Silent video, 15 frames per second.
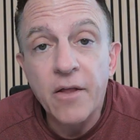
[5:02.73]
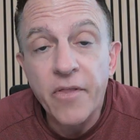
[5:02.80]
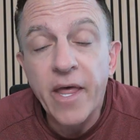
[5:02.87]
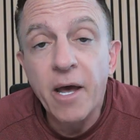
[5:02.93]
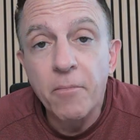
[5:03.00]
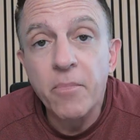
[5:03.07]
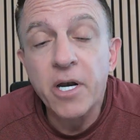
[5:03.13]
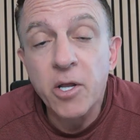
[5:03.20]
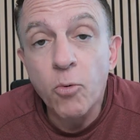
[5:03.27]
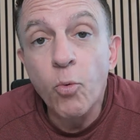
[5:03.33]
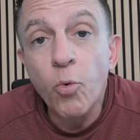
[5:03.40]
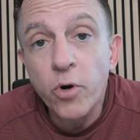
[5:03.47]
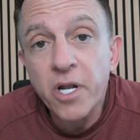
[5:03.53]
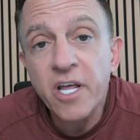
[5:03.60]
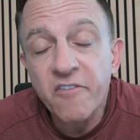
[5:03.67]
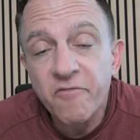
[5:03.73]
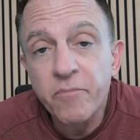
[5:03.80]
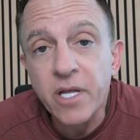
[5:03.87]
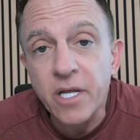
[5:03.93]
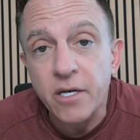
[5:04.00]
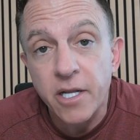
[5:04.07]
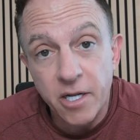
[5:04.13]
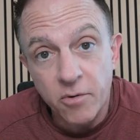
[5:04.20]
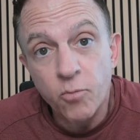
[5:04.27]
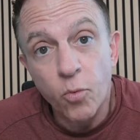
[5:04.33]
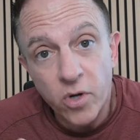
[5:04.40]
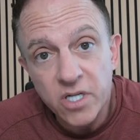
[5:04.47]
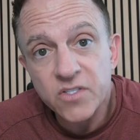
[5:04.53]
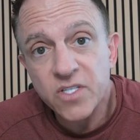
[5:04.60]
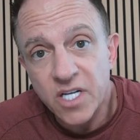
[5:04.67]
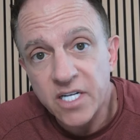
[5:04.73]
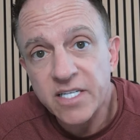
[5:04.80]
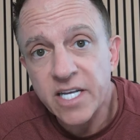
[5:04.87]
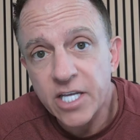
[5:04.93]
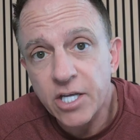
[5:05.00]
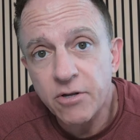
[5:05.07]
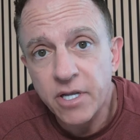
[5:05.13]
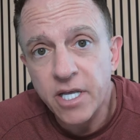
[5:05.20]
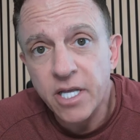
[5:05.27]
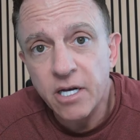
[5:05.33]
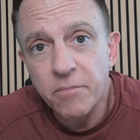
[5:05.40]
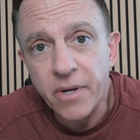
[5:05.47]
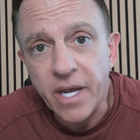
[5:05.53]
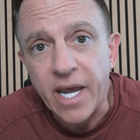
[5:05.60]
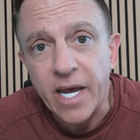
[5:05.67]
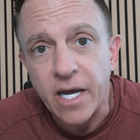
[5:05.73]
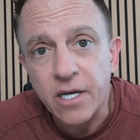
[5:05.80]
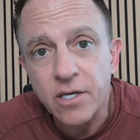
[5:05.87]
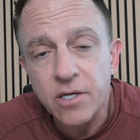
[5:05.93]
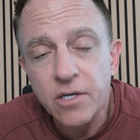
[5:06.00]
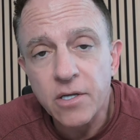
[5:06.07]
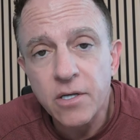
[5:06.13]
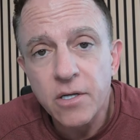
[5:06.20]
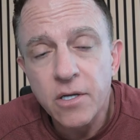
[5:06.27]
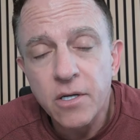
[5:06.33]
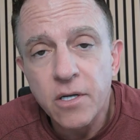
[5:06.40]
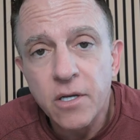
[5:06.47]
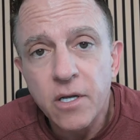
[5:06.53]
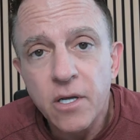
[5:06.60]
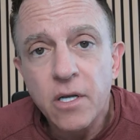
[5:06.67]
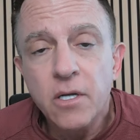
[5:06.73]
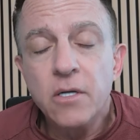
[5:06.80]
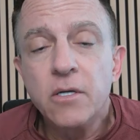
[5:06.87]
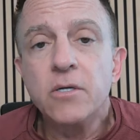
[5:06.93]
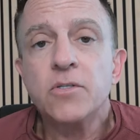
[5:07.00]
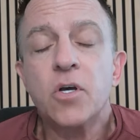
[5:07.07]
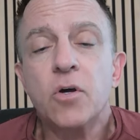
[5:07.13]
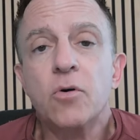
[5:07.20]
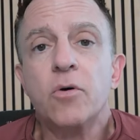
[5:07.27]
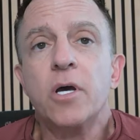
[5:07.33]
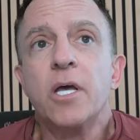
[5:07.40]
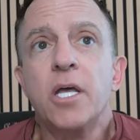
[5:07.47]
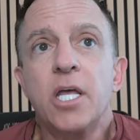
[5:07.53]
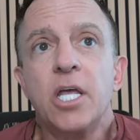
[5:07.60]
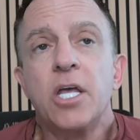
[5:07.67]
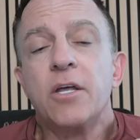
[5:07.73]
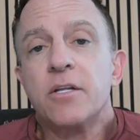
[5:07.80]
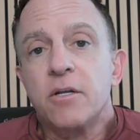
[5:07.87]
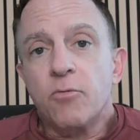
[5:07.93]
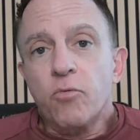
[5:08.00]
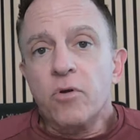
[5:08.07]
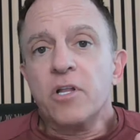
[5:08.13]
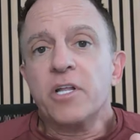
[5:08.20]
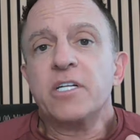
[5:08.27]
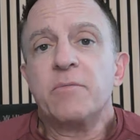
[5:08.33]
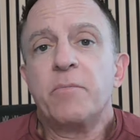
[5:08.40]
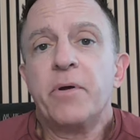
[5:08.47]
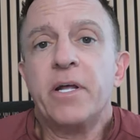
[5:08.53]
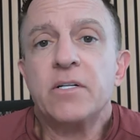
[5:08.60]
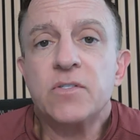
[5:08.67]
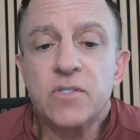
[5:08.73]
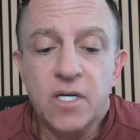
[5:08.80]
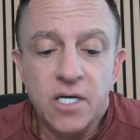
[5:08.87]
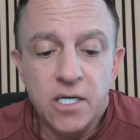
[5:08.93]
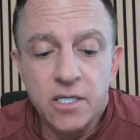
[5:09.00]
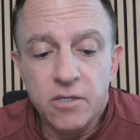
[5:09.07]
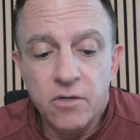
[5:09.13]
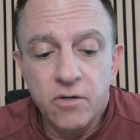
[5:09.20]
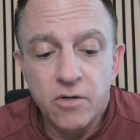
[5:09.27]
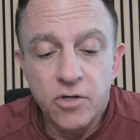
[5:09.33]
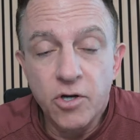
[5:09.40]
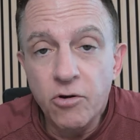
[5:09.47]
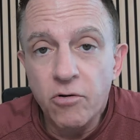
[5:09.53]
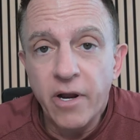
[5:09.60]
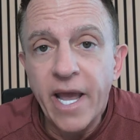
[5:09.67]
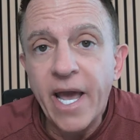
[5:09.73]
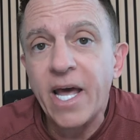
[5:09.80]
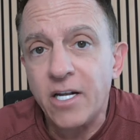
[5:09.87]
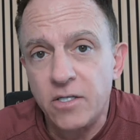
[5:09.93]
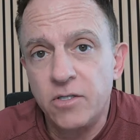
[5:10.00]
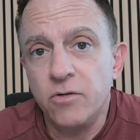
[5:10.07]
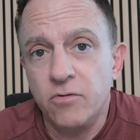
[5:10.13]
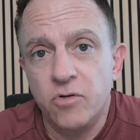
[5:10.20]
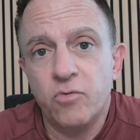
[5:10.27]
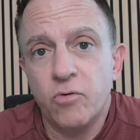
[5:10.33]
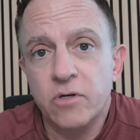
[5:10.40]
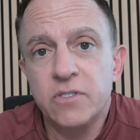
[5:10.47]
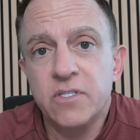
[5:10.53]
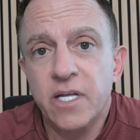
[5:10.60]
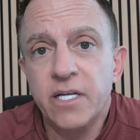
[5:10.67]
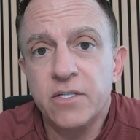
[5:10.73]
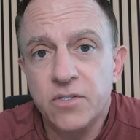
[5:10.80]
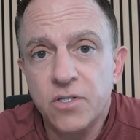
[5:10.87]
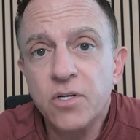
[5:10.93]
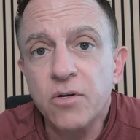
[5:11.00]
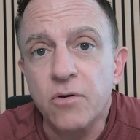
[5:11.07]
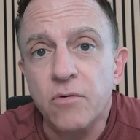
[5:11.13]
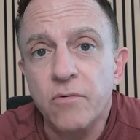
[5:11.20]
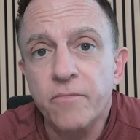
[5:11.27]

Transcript: that money would have been and what it's going to take you to get it back. So it really depends on your attitude towards things too.